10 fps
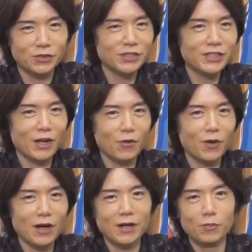Hopefully, I'll
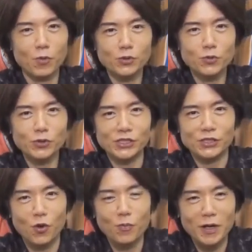be able to make future
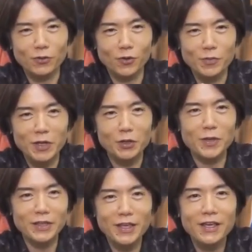showcases a
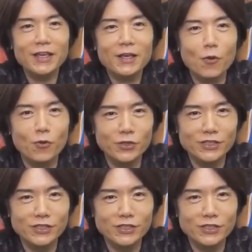little shorter.